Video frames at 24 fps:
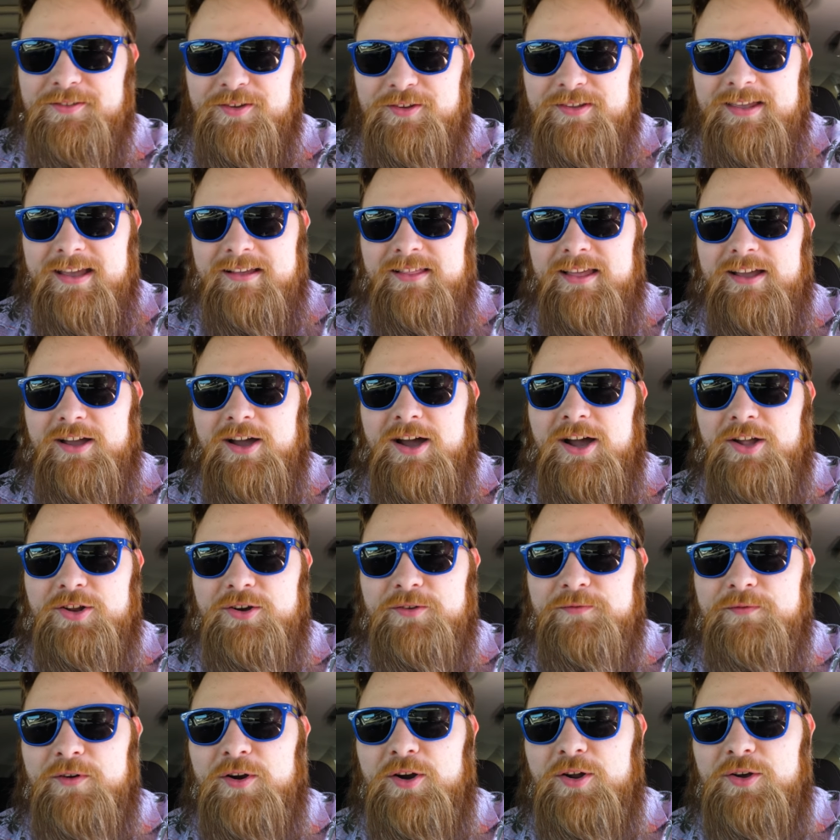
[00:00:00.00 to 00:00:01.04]
you take like
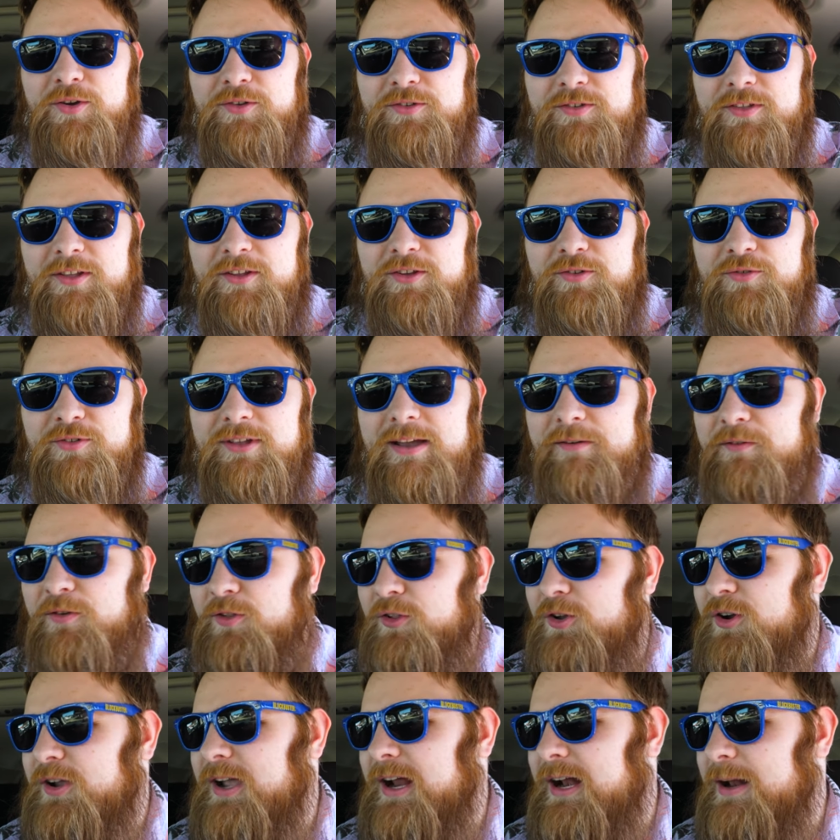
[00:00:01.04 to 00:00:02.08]
100 photos and then you'll never
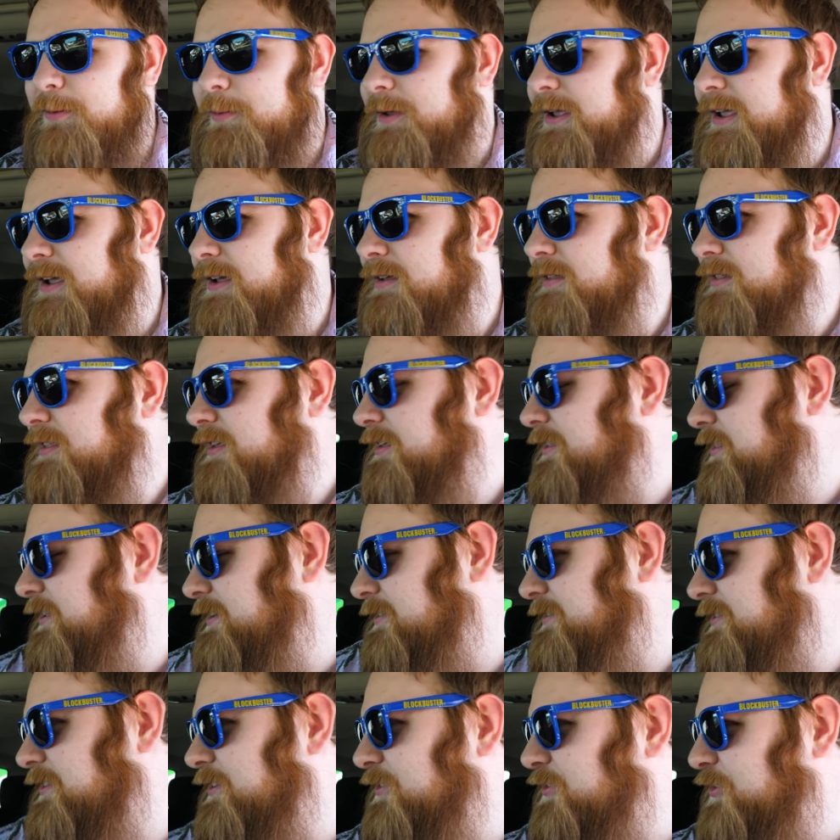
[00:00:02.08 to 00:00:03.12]
look at them again. At
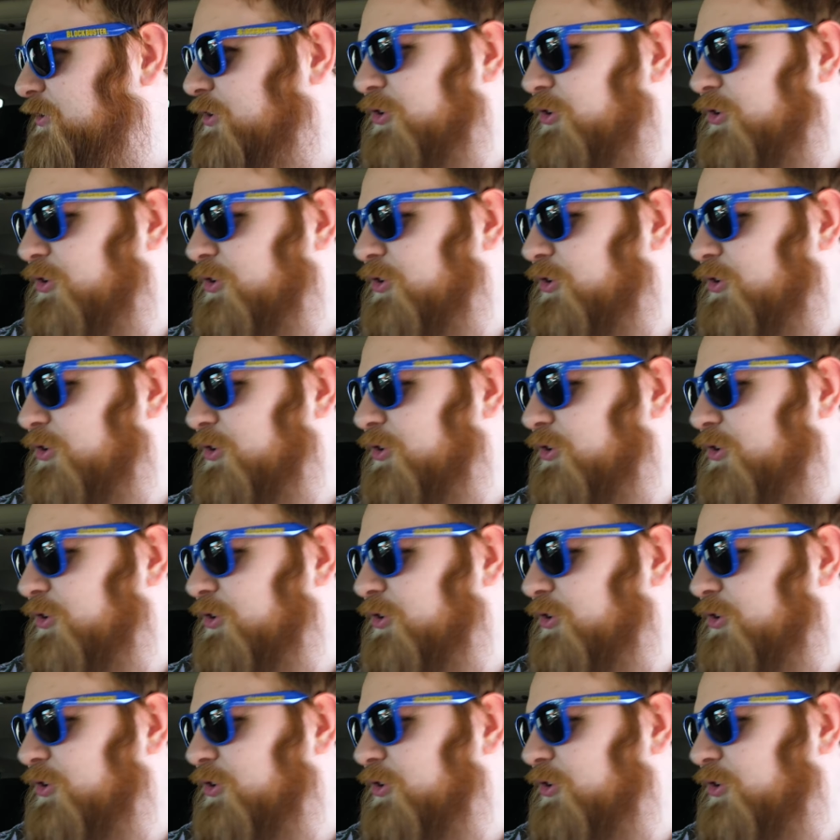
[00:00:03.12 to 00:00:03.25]
least this